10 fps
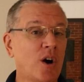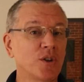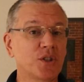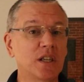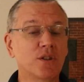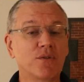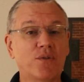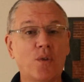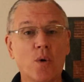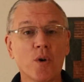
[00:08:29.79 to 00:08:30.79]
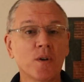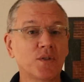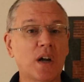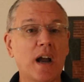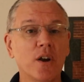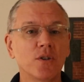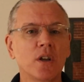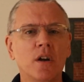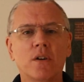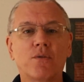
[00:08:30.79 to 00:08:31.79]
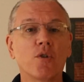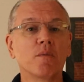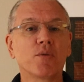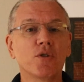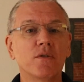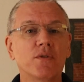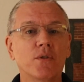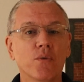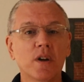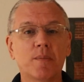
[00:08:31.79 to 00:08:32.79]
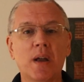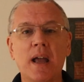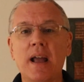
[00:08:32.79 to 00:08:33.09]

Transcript: All Season 4 tires for improved grip,